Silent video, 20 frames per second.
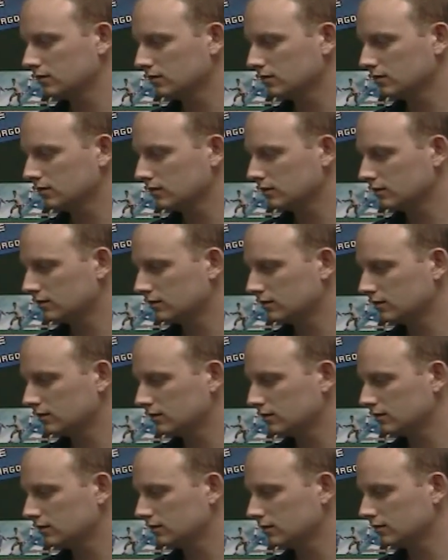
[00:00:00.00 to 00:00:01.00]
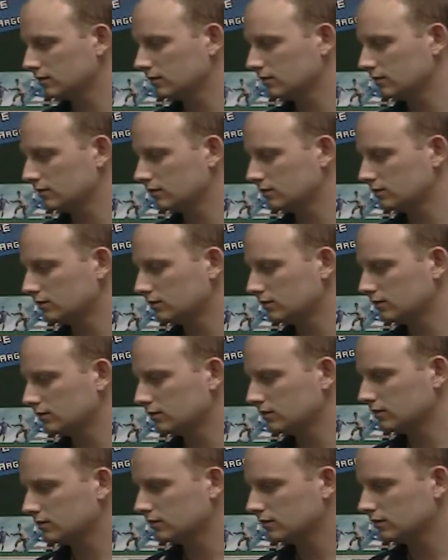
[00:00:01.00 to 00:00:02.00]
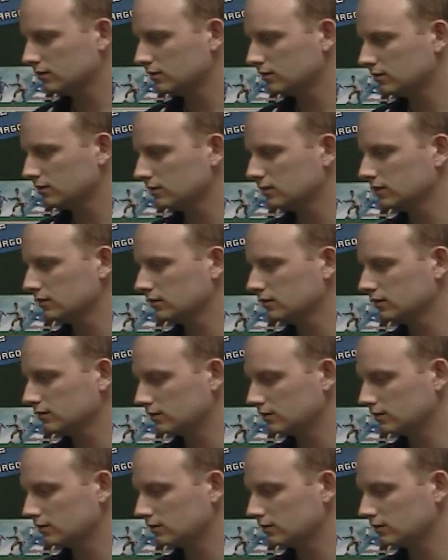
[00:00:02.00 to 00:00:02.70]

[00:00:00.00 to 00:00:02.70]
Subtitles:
(silent)